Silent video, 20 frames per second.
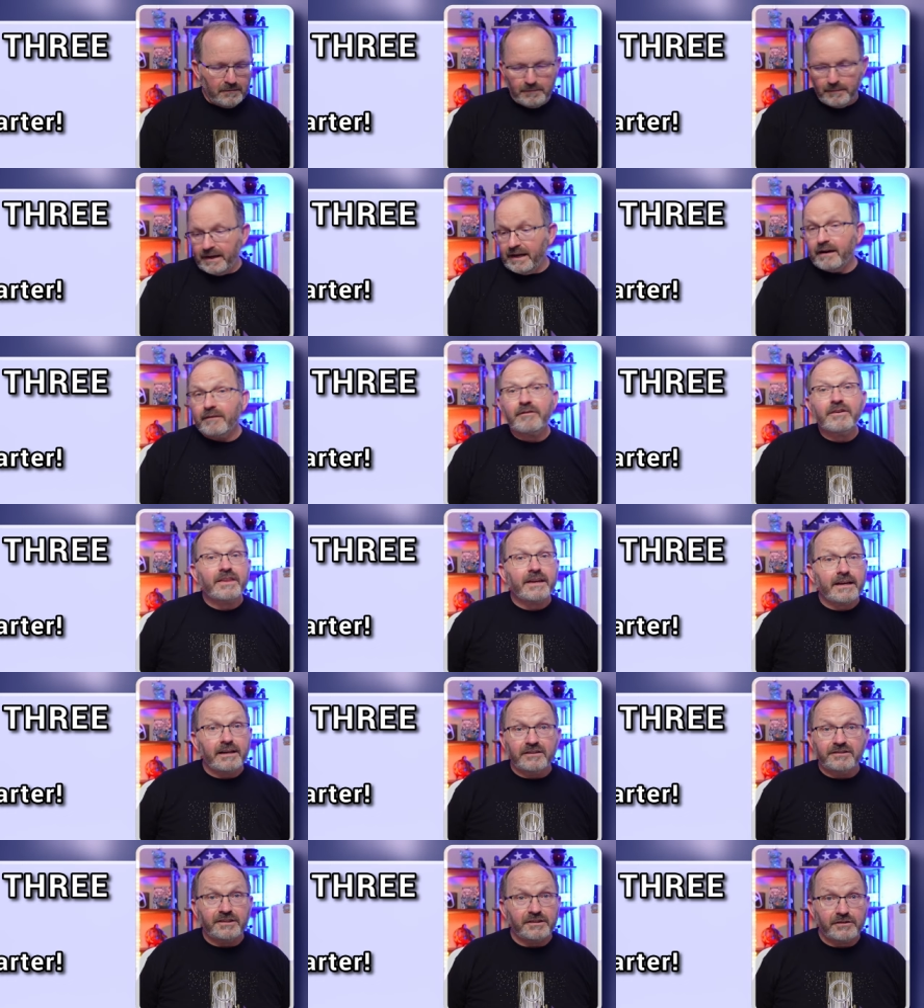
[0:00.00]
man,
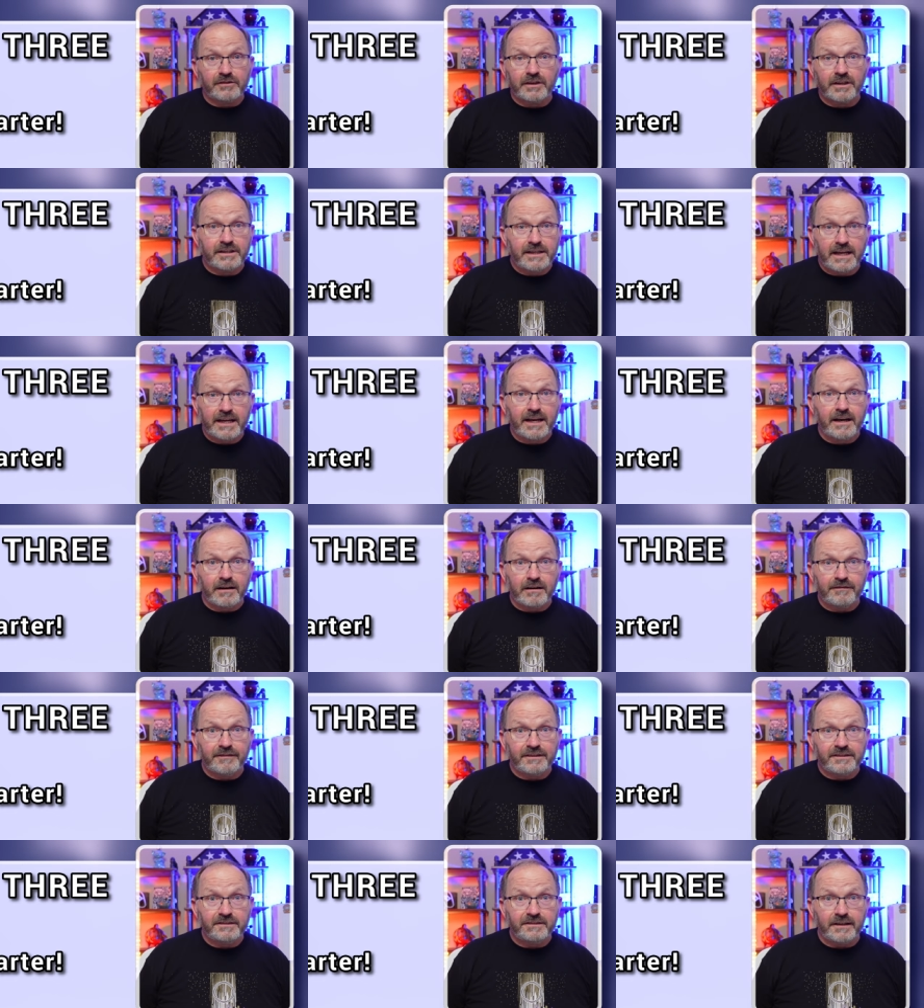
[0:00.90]
everything else is going to take care
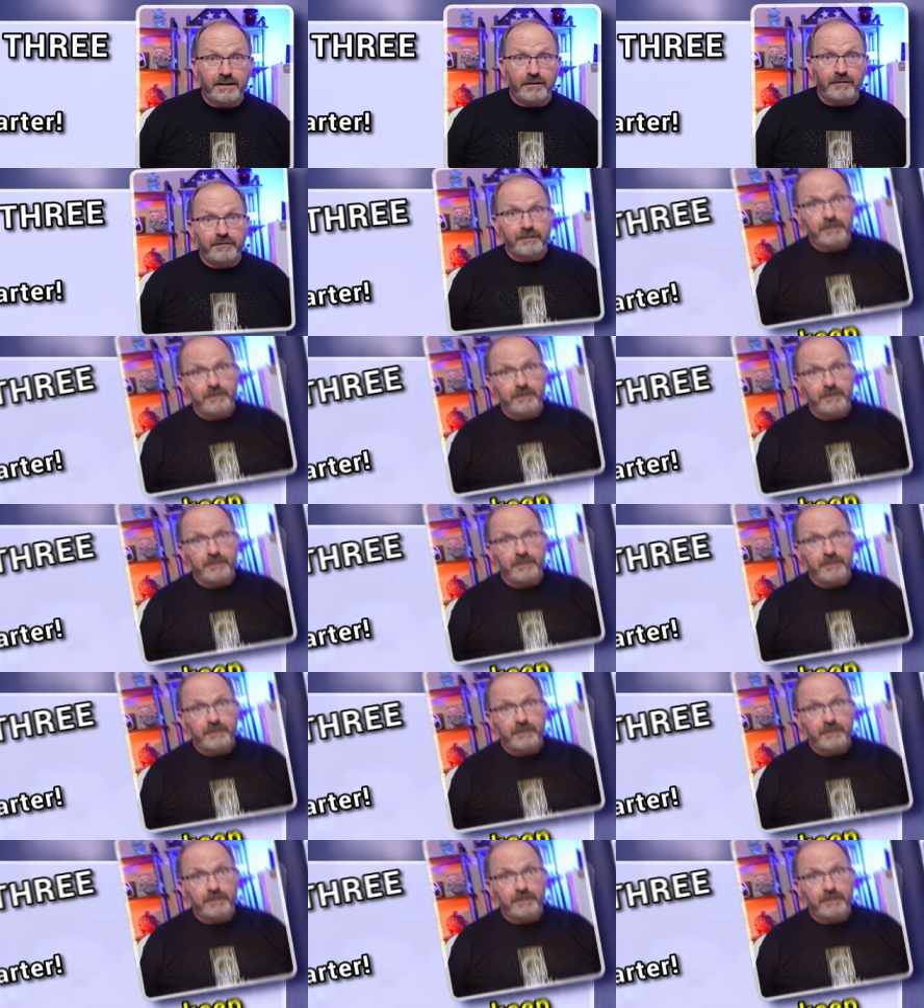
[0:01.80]
of itself.